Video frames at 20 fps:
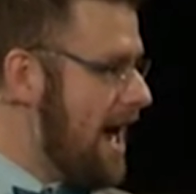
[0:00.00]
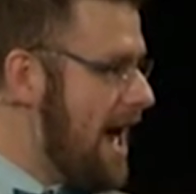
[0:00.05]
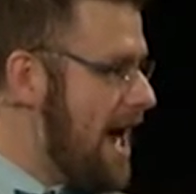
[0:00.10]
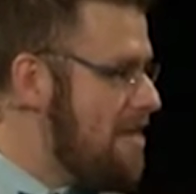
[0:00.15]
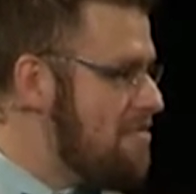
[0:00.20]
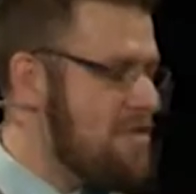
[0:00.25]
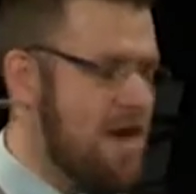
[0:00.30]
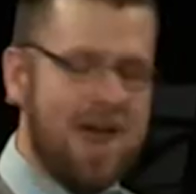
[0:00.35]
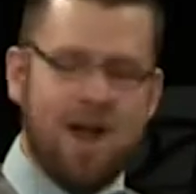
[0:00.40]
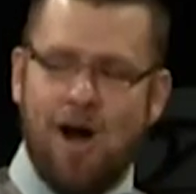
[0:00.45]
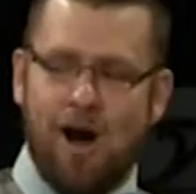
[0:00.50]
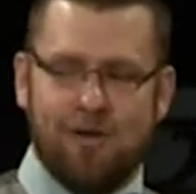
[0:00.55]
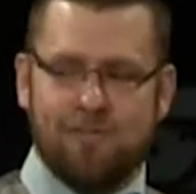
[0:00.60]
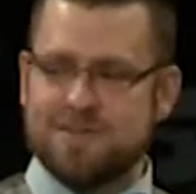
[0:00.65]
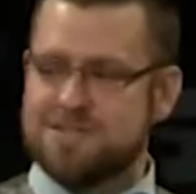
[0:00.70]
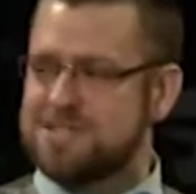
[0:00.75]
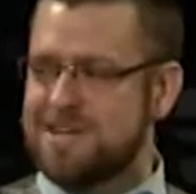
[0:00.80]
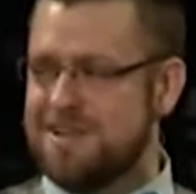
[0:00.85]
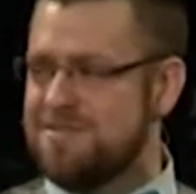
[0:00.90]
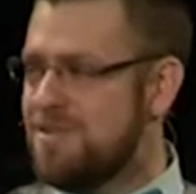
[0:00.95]
and then all of a
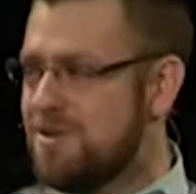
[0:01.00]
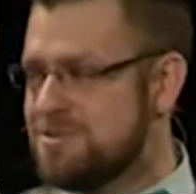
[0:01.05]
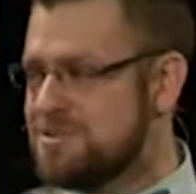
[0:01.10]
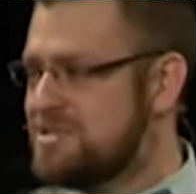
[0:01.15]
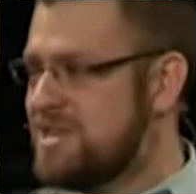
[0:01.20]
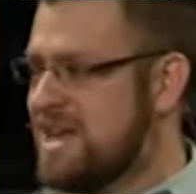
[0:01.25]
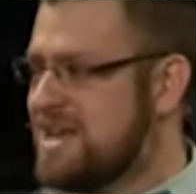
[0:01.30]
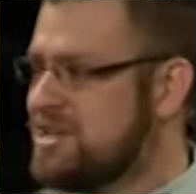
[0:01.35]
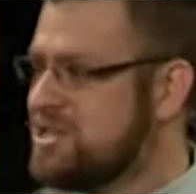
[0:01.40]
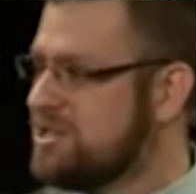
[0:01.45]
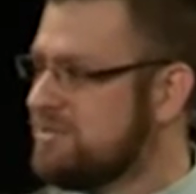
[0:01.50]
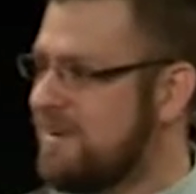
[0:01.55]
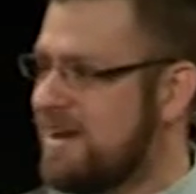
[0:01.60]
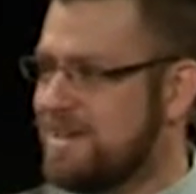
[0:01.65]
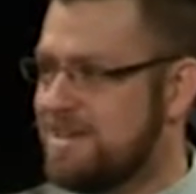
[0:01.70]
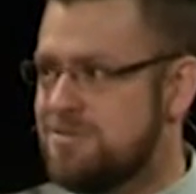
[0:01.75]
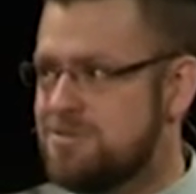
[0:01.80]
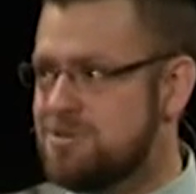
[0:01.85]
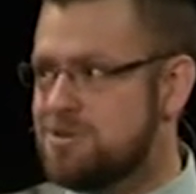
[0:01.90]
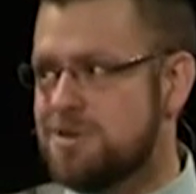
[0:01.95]
sudden, those things you're
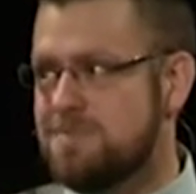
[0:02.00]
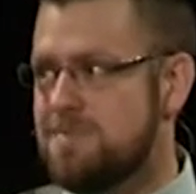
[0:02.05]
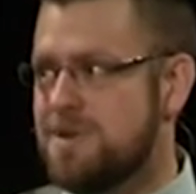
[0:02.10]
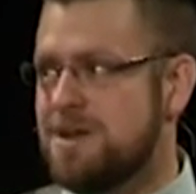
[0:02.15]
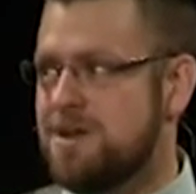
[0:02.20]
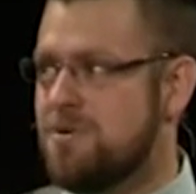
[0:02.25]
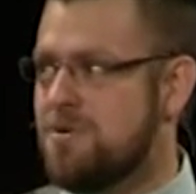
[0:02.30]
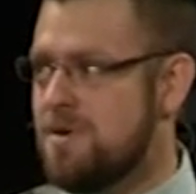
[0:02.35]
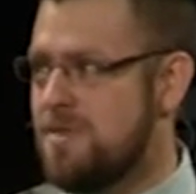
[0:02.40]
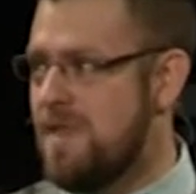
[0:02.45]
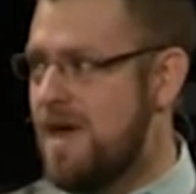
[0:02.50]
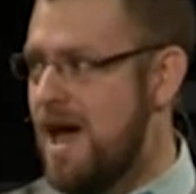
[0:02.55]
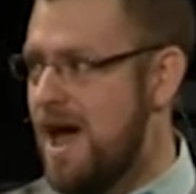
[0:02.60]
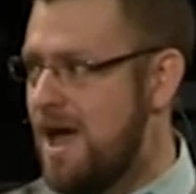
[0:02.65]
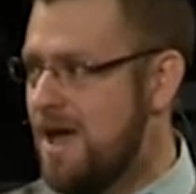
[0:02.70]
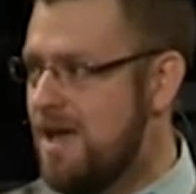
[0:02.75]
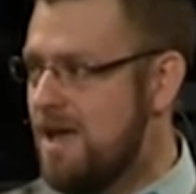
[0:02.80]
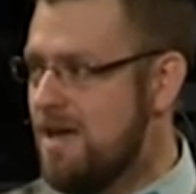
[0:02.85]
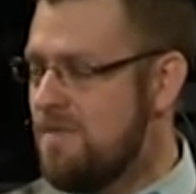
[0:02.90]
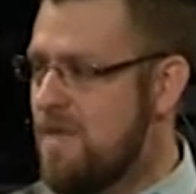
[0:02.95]
like, you shouldn't be doing
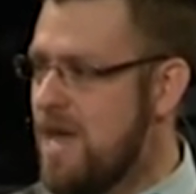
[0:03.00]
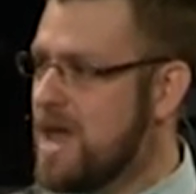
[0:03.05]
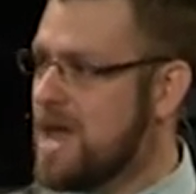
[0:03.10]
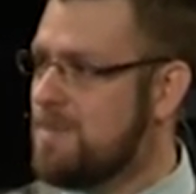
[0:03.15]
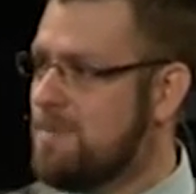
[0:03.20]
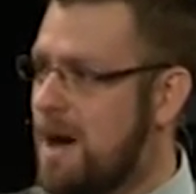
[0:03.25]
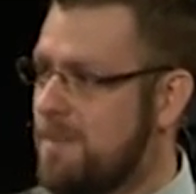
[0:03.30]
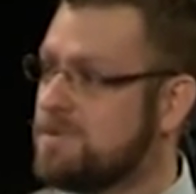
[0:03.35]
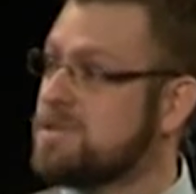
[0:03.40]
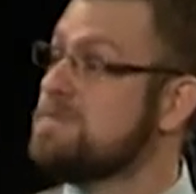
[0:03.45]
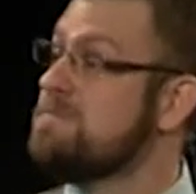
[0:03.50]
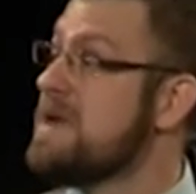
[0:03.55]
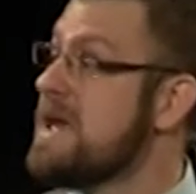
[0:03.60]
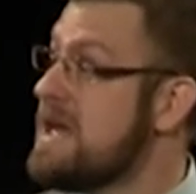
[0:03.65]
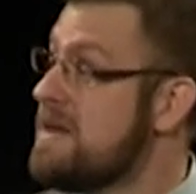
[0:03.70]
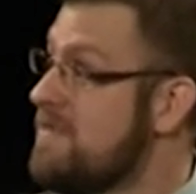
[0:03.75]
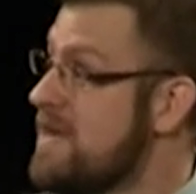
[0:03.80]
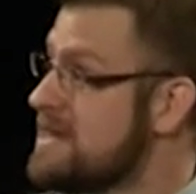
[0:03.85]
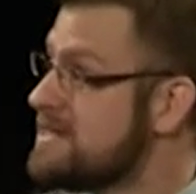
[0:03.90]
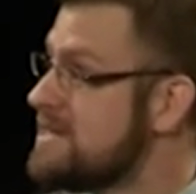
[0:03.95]
that, they come up to me
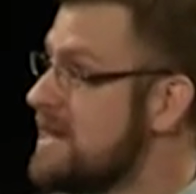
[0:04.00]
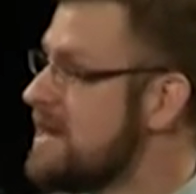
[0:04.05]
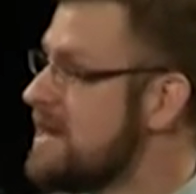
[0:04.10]
and they say,